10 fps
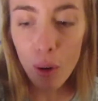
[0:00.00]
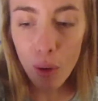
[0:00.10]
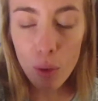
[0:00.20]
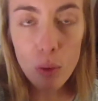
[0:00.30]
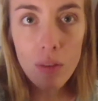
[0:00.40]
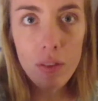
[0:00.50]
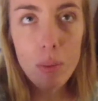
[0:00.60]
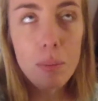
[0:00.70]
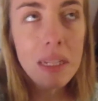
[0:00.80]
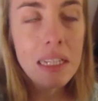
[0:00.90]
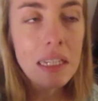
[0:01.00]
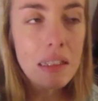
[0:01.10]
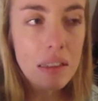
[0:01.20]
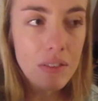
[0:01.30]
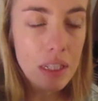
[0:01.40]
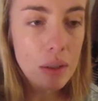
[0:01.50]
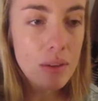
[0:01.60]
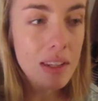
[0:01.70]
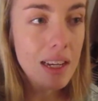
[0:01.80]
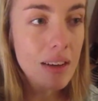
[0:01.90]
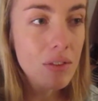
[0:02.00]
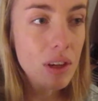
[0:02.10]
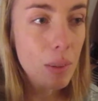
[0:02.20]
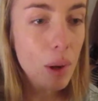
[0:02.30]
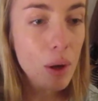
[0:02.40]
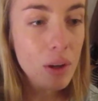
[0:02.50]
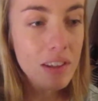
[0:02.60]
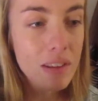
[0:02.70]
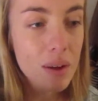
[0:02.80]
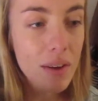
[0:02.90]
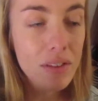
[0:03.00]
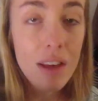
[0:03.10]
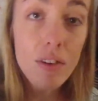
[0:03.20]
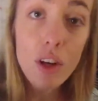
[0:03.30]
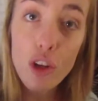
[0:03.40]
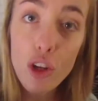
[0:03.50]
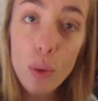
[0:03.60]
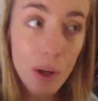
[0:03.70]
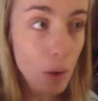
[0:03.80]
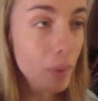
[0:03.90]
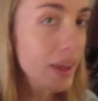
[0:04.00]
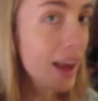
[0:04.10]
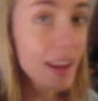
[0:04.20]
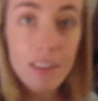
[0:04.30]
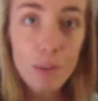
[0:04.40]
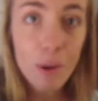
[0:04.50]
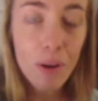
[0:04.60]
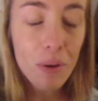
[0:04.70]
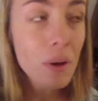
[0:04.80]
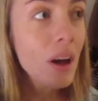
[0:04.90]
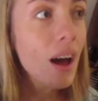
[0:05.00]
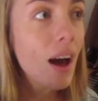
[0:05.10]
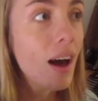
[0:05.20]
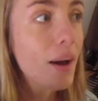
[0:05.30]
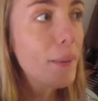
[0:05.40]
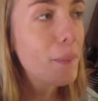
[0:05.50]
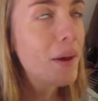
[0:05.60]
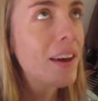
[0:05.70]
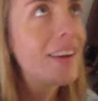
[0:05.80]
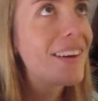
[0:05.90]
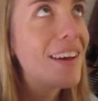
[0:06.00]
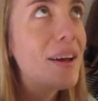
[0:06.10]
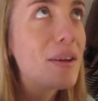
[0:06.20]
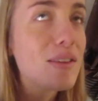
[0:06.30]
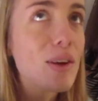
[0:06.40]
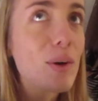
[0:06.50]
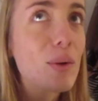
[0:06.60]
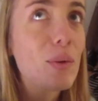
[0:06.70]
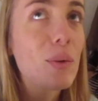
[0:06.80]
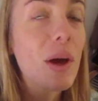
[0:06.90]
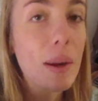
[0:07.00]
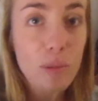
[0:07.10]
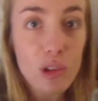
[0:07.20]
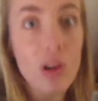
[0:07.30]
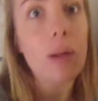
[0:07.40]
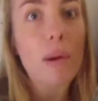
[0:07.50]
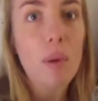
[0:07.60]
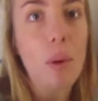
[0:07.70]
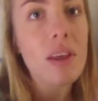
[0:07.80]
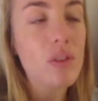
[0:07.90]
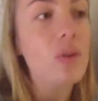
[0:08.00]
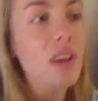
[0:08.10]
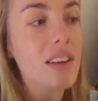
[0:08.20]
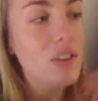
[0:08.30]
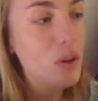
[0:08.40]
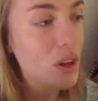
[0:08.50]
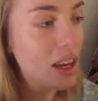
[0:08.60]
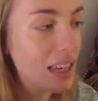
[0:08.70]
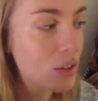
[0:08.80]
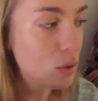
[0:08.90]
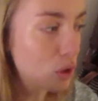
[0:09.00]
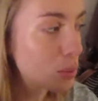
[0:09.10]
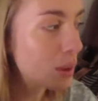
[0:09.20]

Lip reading: all of the millions of videos that I have to upload. I still have 7 to do and it'll be 8 tomorrow. So I'm just trying to make my way through that so that I can get to a good